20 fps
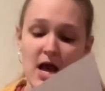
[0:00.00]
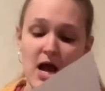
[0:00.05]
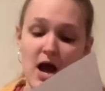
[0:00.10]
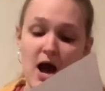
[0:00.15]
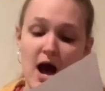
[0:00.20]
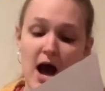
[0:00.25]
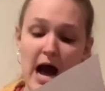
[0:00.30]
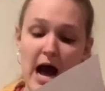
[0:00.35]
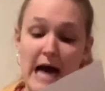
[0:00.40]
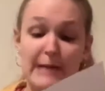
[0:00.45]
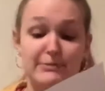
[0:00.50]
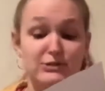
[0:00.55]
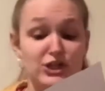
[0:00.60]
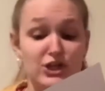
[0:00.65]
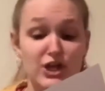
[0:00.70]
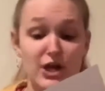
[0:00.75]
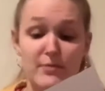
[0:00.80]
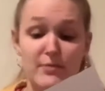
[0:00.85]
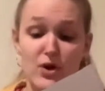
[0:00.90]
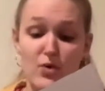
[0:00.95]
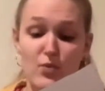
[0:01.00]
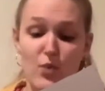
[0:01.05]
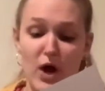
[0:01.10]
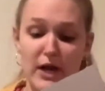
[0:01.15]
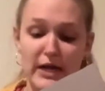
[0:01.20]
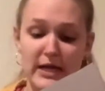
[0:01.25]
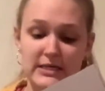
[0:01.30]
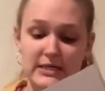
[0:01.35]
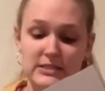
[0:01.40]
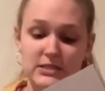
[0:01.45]
Option number
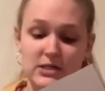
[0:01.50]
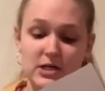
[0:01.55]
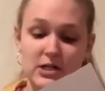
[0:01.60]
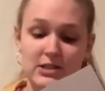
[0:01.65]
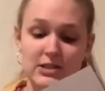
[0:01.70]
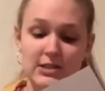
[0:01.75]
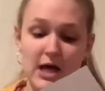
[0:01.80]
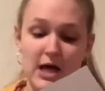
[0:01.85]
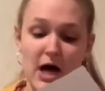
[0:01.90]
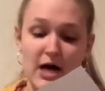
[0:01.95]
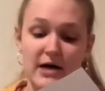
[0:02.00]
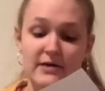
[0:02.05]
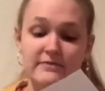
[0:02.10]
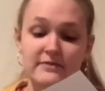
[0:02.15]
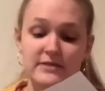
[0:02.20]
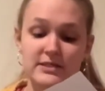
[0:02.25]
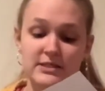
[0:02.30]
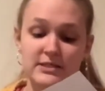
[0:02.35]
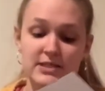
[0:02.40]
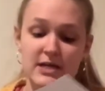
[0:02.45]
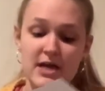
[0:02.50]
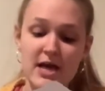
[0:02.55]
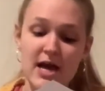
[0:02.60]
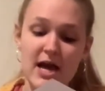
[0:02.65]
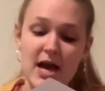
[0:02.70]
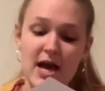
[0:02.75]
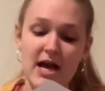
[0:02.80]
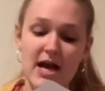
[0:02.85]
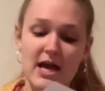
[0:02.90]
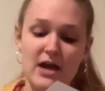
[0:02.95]
1 is gloves.
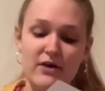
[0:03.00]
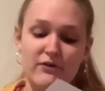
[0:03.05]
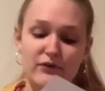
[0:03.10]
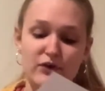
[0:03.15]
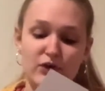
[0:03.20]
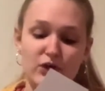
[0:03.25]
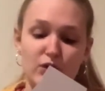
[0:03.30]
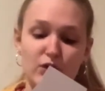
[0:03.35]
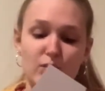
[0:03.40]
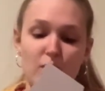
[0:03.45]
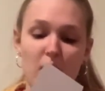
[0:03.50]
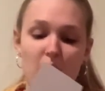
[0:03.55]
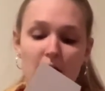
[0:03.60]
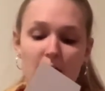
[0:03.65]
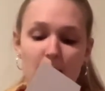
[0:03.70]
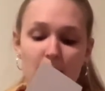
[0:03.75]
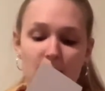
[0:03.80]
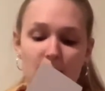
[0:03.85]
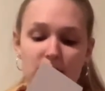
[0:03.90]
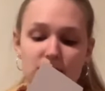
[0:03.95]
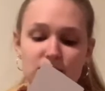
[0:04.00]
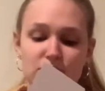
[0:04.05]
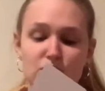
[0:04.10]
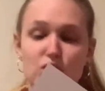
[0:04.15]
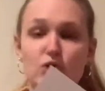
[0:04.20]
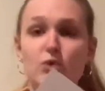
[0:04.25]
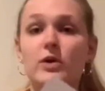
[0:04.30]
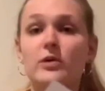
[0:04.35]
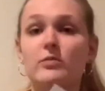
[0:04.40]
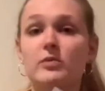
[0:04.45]
If you are a person
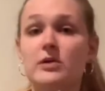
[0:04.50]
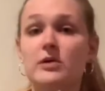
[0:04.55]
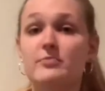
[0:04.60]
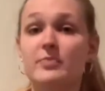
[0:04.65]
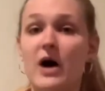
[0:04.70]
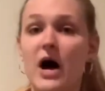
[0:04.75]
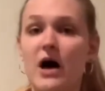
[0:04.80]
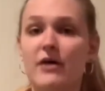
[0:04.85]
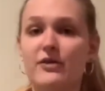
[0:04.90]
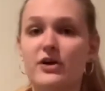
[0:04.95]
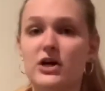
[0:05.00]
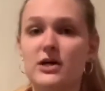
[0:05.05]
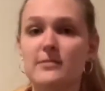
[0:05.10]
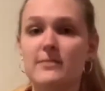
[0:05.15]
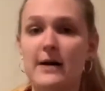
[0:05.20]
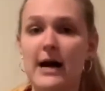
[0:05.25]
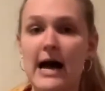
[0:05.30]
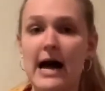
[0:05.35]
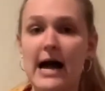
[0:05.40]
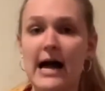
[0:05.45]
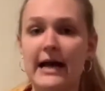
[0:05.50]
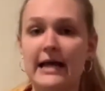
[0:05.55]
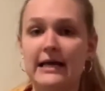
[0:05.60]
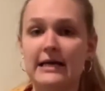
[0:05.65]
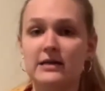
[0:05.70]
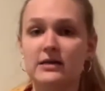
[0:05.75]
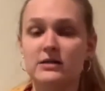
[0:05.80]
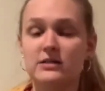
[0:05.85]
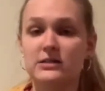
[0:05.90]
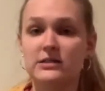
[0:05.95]
who would be bothered by
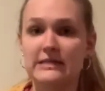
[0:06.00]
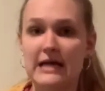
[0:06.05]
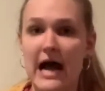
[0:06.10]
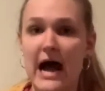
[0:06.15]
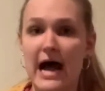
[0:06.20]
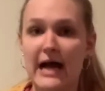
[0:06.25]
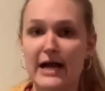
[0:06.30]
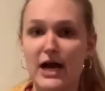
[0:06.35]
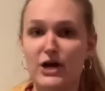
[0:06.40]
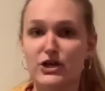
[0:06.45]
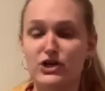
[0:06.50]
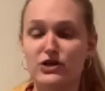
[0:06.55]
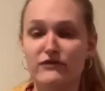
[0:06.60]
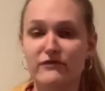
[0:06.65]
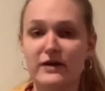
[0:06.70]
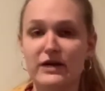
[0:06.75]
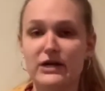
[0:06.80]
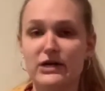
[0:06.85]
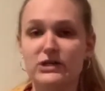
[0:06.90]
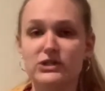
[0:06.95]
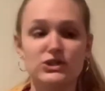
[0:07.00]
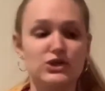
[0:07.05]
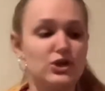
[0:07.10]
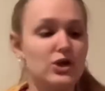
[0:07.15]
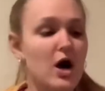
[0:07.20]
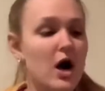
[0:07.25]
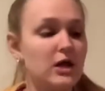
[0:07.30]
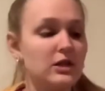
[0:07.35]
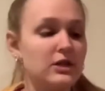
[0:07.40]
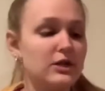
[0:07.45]
dye on your fingers or
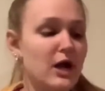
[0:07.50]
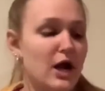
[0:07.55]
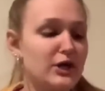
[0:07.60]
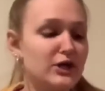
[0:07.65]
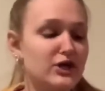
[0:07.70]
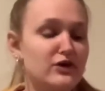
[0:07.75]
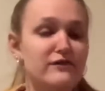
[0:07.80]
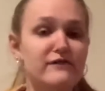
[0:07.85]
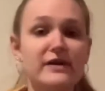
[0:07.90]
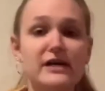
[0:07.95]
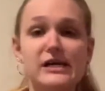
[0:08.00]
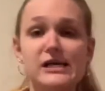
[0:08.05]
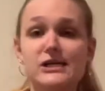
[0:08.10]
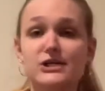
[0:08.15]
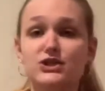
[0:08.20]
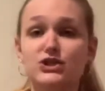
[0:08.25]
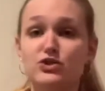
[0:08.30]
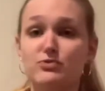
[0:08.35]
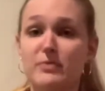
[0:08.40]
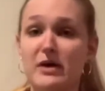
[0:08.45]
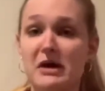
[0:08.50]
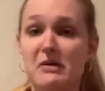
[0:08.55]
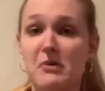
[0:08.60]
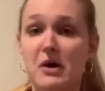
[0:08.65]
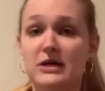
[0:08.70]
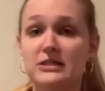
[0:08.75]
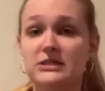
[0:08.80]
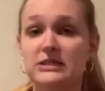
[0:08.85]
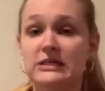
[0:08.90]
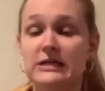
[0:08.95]
color on your fingers, you may
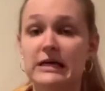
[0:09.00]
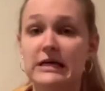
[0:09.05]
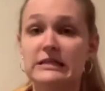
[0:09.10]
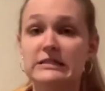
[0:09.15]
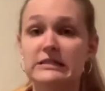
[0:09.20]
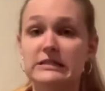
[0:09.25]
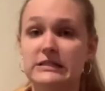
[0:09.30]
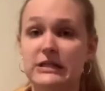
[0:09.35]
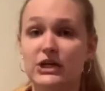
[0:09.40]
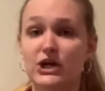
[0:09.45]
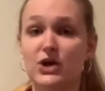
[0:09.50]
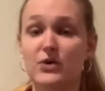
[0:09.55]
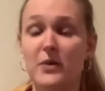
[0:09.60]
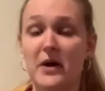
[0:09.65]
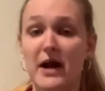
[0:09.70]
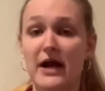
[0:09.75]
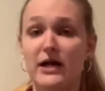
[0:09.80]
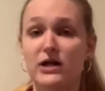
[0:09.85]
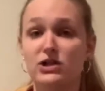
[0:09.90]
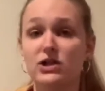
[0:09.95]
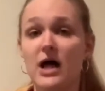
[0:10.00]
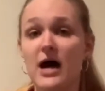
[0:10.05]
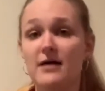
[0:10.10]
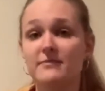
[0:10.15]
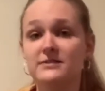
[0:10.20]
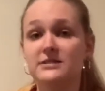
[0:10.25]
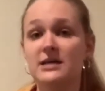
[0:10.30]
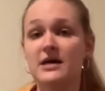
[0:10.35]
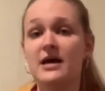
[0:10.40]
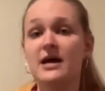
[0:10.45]
want to consider wearing
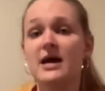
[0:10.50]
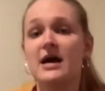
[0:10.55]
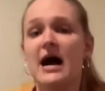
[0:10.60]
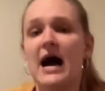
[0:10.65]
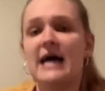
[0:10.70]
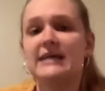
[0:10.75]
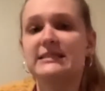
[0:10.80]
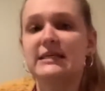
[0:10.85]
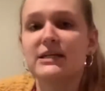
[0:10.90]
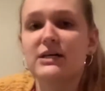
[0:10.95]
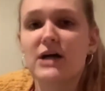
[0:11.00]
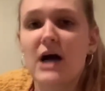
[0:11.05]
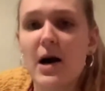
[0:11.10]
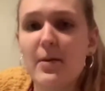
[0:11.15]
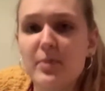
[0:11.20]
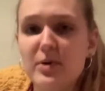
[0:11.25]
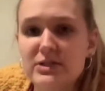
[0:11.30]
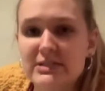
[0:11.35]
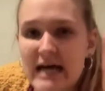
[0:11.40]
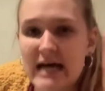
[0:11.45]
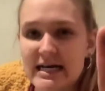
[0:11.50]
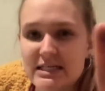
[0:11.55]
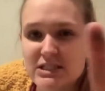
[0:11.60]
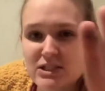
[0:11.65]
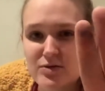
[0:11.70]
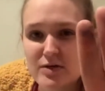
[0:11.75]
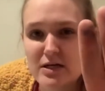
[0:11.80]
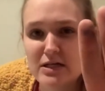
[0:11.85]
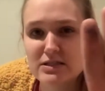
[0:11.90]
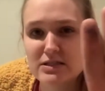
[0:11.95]
gloves. I did a couple
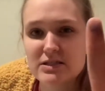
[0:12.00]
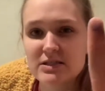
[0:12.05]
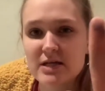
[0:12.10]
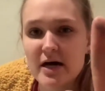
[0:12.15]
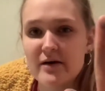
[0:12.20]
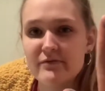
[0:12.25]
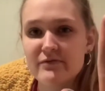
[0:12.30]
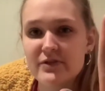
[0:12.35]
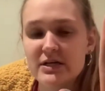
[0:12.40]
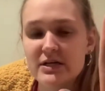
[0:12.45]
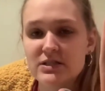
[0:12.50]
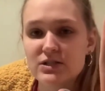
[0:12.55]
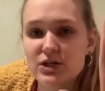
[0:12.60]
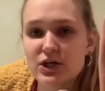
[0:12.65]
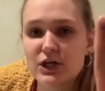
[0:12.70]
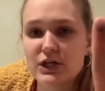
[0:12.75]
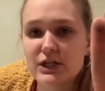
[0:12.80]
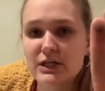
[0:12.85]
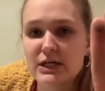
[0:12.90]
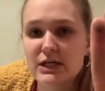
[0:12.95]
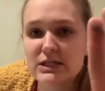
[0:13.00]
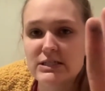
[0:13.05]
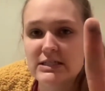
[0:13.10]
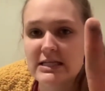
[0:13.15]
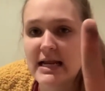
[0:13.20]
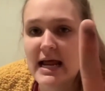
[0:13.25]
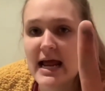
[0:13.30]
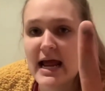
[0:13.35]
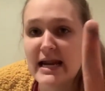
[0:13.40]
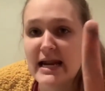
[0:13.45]
test runs of this earlier
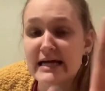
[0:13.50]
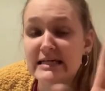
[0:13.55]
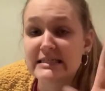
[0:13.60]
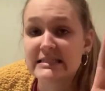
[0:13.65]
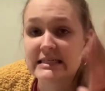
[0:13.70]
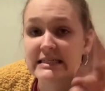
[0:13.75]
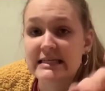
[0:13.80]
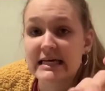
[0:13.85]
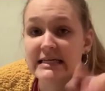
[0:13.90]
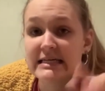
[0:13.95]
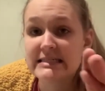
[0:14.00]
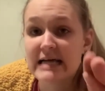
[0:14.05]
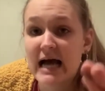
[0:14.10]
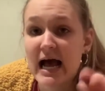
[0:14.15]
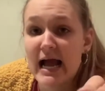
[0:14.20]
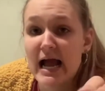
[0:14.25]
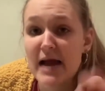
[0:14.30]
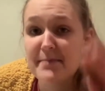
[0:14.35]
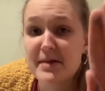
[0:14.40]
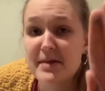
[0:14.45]
today and I did get dye on my